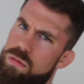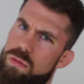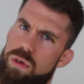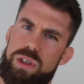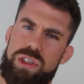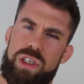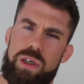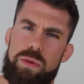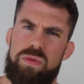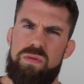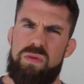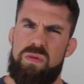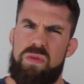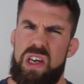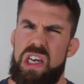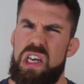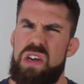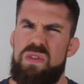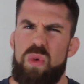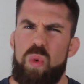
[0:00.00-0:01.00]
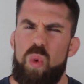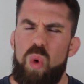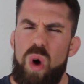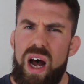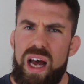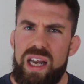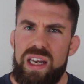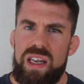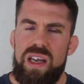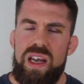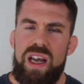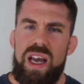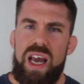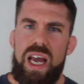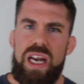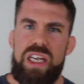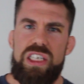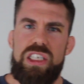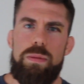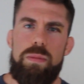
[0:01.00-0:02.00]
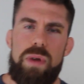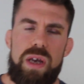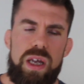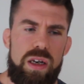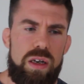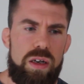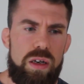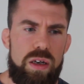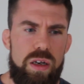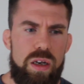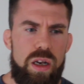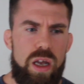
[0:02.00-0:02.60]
And I was like, thank you for what? And he said, man,